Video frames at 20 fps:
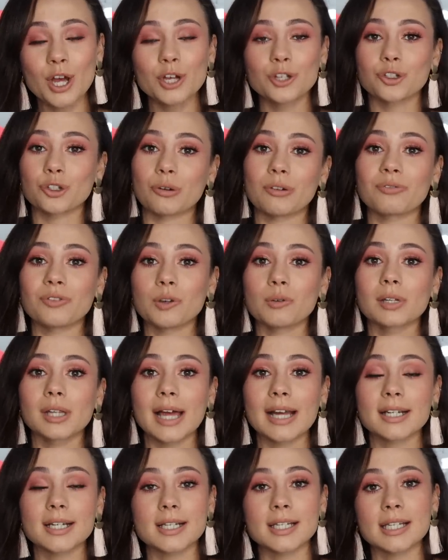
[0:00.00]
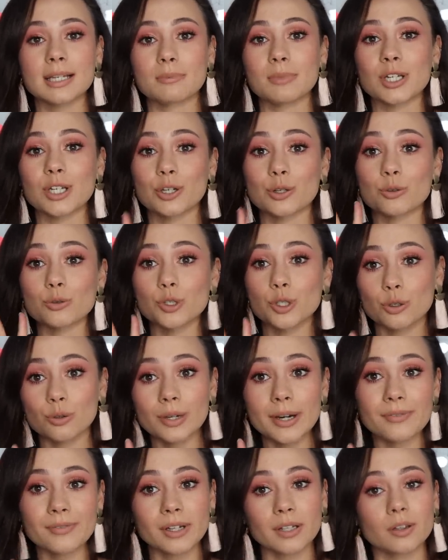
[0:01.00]
So if you would like to see me do two
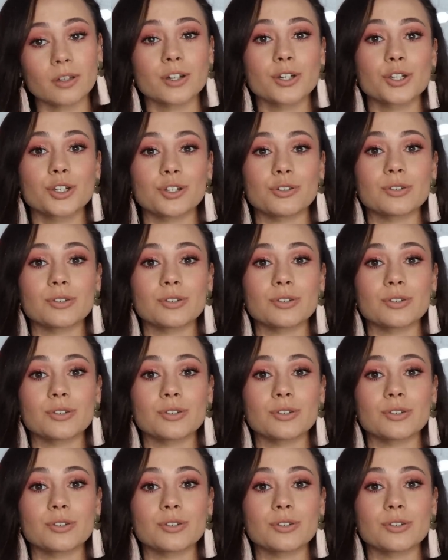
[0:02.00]
different looks